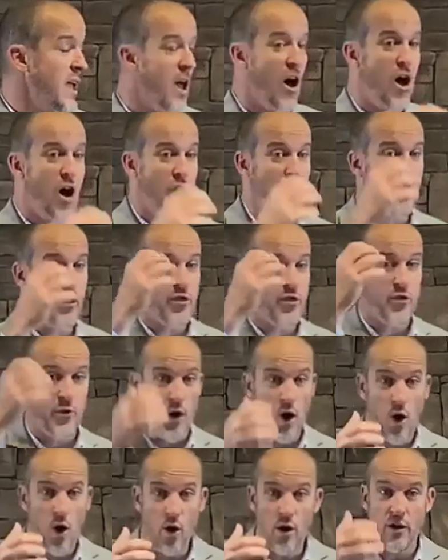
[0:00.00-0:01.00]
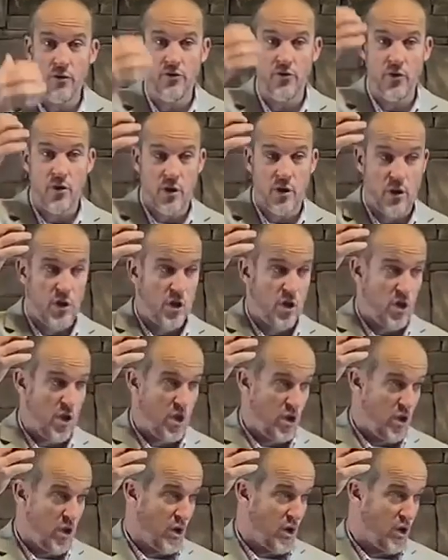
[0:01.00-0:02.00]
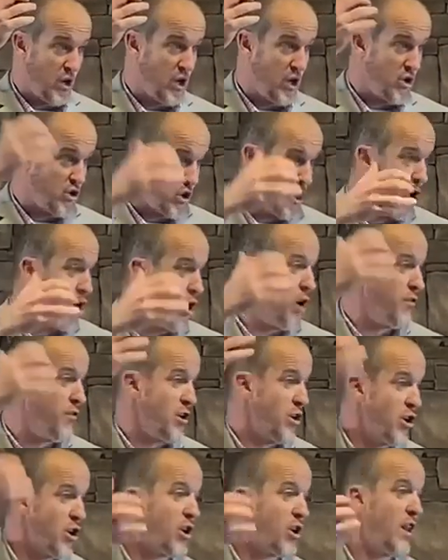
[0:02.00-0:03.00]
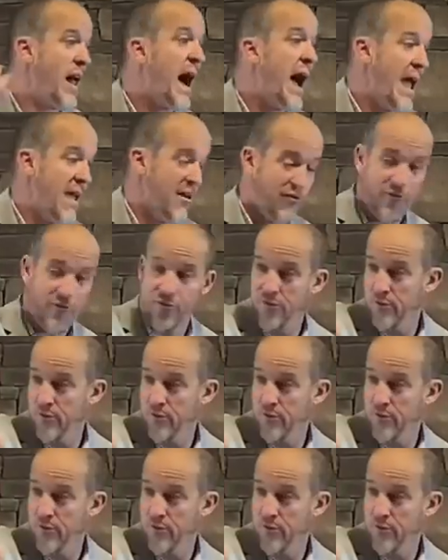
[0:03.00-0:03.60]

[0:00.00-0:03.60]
on the throne of control over your life